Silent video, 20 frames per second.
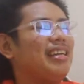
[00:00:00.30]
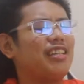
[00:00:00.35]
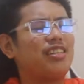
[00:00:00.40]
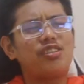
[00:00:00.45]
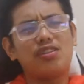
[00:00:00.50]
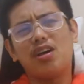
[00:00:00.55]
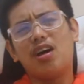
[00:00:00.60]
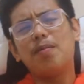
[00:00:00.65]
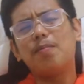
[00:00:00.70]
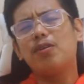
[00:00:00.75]

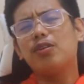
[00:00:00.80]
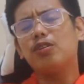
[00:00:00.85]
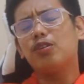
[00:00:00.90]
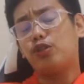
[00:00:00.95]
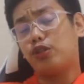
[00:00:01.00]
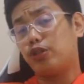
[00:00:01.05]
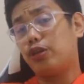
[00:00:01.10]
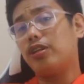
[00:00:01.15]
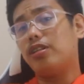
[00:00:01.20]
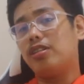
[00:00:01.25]
Let's talk about
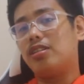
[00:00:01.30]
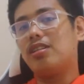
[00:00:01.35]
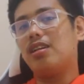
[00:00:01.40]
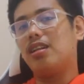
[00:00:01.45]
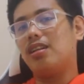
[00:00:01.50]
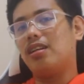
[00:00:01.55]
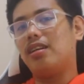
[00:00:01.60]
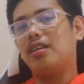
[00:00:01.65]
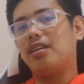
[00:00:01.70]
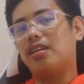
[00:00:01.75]
short
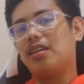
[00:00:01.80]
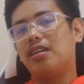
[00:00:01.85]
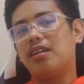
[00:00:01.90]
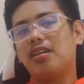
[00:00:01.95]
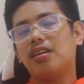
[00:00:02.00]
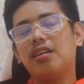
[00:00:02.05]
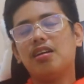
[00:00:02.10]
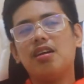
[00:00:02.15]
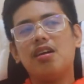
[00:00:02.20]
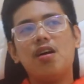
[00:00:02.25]
selling.
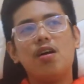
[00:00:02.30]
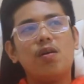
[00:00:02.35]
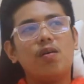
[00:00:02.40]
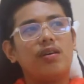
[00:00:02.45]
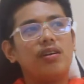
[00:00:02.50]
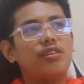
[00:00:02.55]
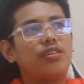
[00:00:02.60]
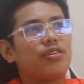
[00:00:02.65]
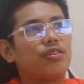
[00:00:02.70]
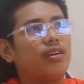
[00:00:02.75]

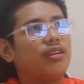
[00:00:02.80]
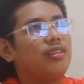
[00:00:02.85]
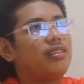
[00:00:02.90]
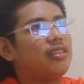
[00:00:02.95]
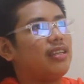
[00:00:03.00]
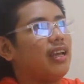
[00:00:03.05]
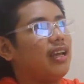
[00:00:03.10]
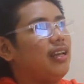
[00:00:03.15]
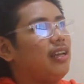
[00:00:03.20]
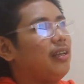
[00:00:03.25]
What is short
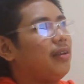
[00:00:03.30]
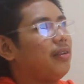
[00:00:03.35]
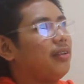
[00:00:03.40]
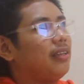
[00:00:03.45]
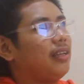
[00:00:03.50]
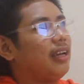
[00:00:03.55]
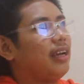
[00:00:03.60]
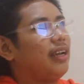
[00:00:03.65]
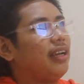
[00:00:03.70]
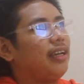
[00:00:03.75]

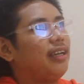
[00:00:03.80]
selling?